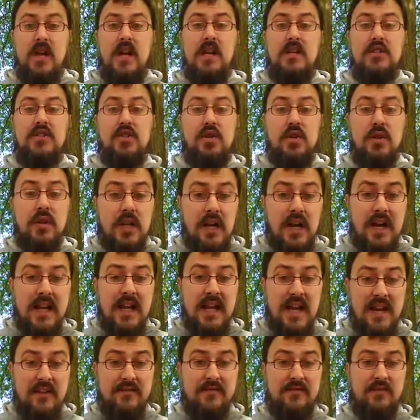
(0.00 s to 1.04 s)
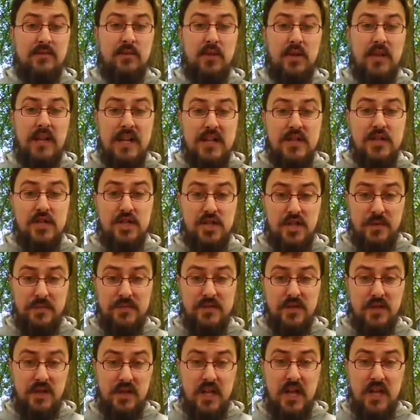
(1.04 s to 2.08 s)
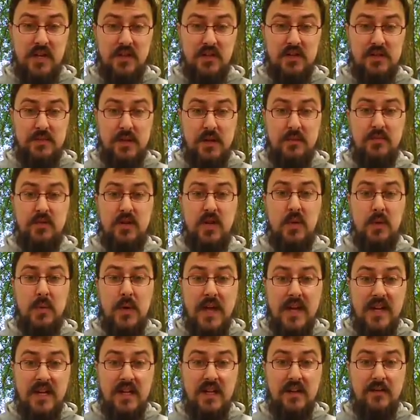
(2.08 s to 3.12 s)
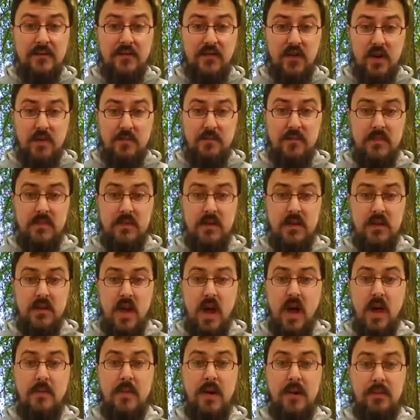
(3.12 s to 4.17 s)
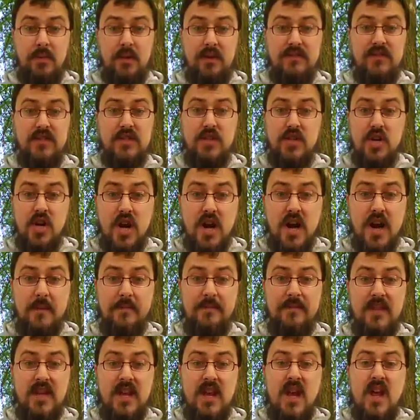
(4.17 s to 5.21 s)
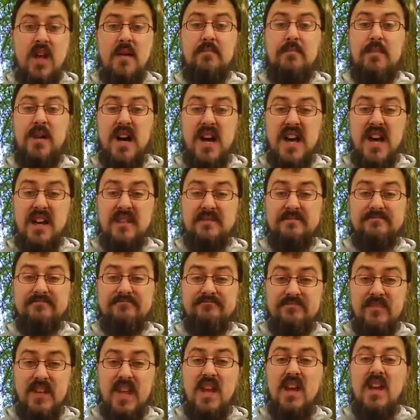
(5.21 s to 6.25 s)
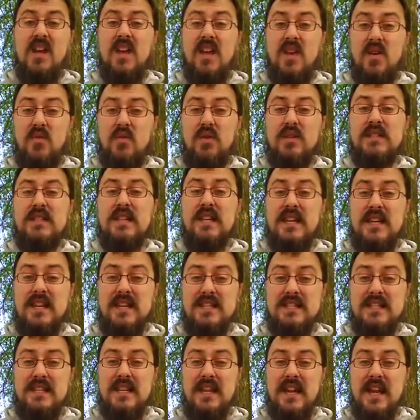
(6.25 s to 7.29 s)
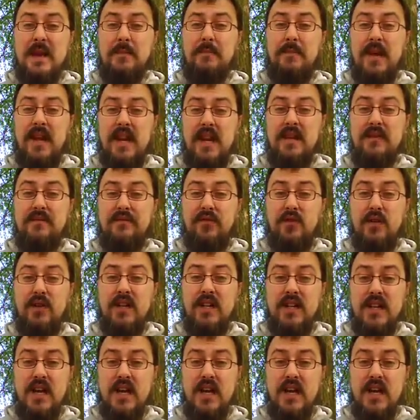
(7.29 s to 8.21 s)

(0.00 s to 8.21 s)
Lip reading: Now, it's true that I have relationships with a lot of those people already from my previous job, but it was easy and pain-free